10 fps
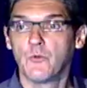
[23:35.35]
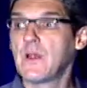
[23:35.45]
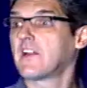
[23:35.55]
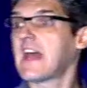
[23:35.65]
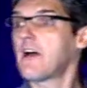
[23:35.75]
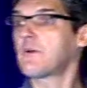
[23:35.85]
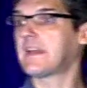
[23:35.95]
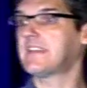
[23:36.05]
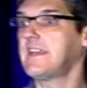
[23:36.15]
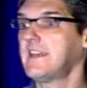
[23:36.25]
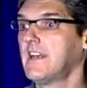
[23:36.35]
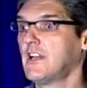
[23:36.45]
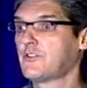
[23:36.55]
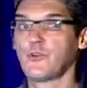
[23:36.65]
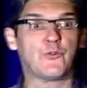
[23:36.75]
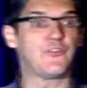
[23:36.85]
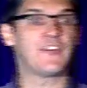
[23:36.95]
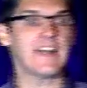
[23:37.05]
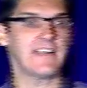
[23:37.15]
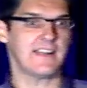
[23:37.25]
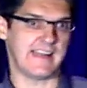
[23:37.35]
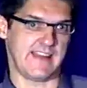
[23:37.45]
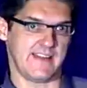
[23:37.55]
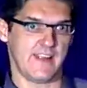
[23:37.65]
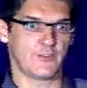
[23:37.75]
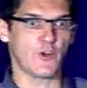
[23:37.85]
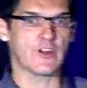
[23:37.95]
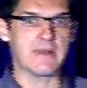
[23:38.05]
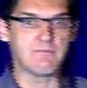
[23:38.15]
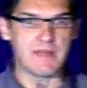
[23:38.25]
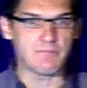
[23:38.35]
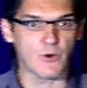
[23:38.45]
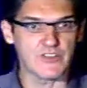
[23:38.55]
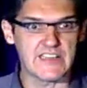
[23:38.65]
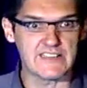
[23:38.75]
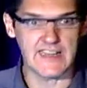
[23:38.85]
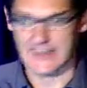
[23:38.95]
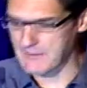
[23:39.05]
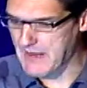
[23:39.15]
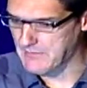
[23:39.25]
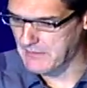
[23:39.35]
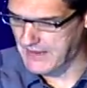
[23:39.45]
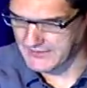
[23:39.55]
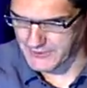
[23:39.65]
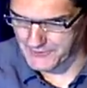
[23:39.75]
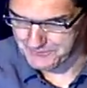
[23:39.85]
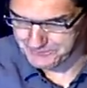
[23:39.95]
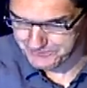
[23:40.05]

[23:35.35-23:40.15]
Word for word: we are now ready to finally talk in a bit more detail about Memento.